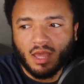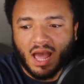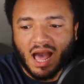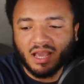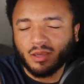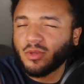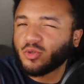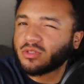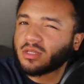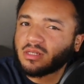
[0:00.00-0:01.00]
I can be
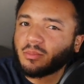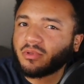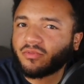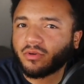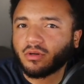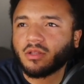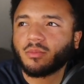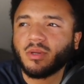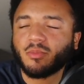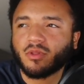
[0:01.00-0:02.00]
used as a template for other
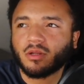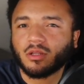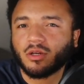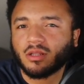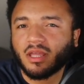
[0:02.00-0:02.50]
people that are learning